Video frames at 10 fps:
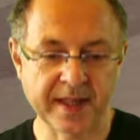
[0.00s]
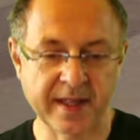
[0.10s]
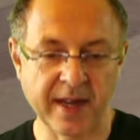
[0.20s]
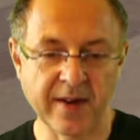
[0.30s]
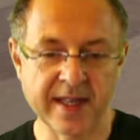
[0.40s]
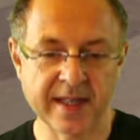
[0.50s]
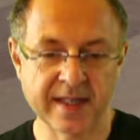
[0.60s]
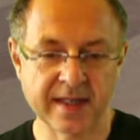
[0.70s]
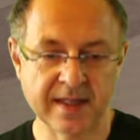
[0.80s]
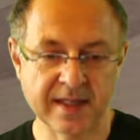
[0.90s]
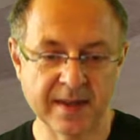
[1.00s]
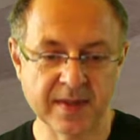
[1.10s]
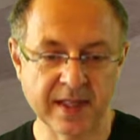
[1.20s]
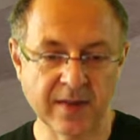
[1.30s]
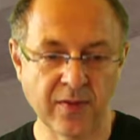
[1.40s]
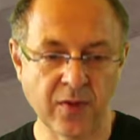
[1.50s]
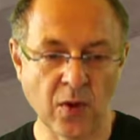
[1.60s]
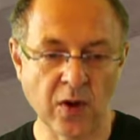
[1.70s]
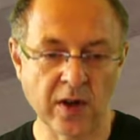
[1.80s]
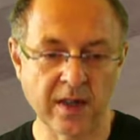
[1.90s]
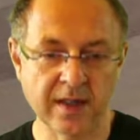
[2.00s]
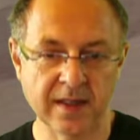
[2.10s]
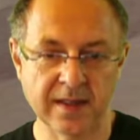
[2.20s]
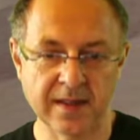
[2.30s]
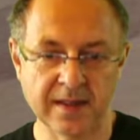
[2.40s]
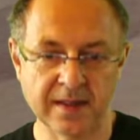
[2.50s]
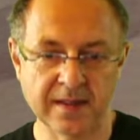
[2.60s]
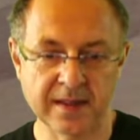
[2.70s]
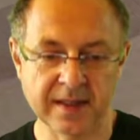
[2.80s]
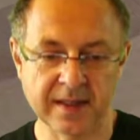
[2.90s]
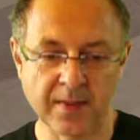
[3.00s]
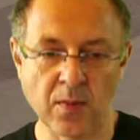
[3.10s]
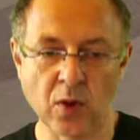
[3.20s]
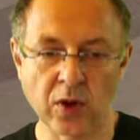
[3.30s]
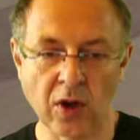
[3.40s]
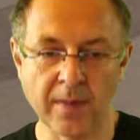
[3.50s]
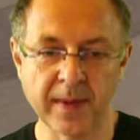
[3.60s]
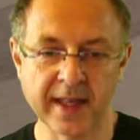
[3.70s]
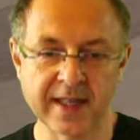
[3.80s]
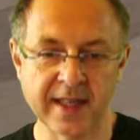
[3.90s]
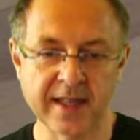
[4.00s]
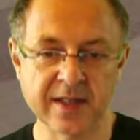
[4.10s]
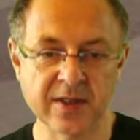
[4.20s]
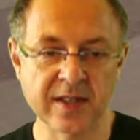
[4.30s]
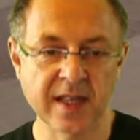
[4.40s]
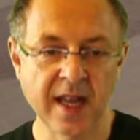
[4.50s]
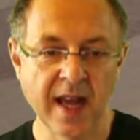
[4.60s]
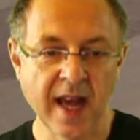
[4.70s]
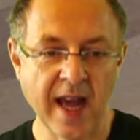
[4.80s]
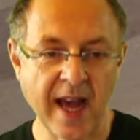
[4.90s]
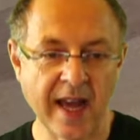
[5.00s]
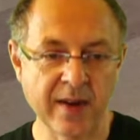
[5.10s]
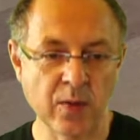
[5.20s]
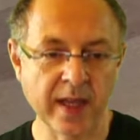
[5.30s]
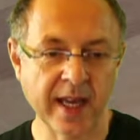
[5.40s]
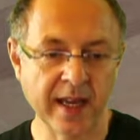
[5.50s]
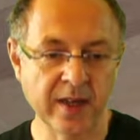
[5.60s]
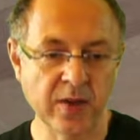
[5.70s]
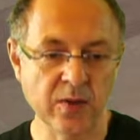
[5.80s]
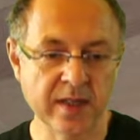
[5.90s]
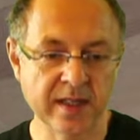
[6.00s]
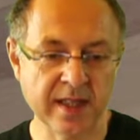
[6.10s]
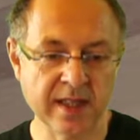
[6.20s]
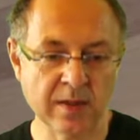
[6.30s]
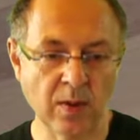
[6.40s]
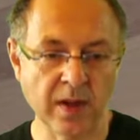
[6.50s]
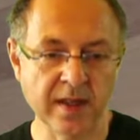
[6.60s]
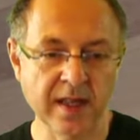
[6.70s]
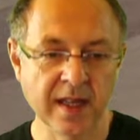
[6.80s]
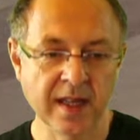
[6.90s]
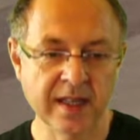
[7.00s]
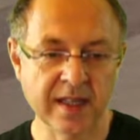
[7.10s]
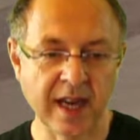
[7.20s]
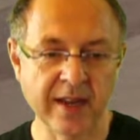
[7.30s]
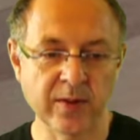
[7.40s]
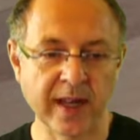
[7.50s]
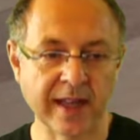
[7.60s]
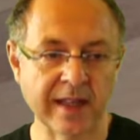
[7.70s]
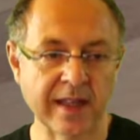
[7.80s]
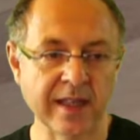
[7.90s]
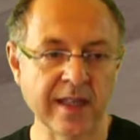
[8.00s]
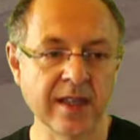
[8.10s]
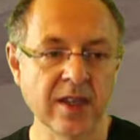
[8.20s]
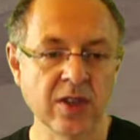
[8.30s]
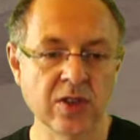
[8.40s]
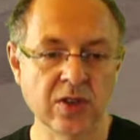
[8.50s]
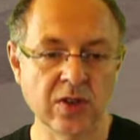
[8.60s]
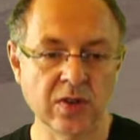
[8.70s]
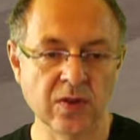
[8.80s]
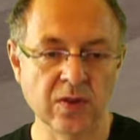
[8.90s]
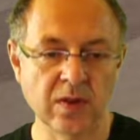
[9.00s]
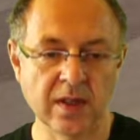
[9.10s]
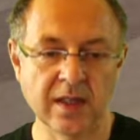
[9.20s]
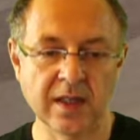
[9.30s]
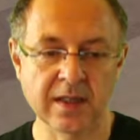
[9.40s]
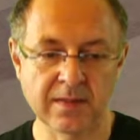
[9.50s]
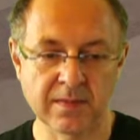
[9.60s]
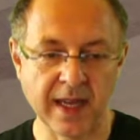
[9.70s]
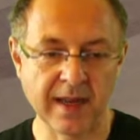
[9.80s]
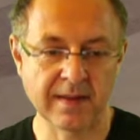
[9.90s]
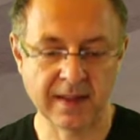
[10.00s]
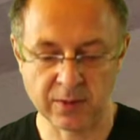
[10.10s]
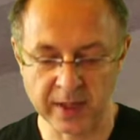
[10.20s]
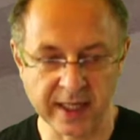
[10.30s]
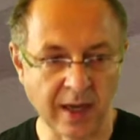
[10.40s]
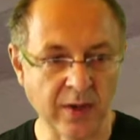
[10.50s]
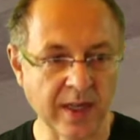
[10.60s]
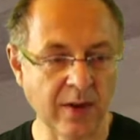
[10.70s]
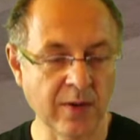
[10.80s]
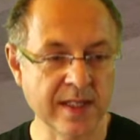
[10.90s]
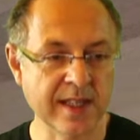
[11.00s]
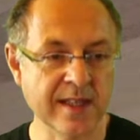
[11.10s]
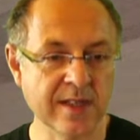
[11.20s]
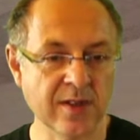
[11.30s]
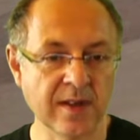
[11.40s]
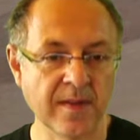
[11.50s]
there is something for uh, the more complex sensors and we can use this one directly to uh, yeah read out our sensor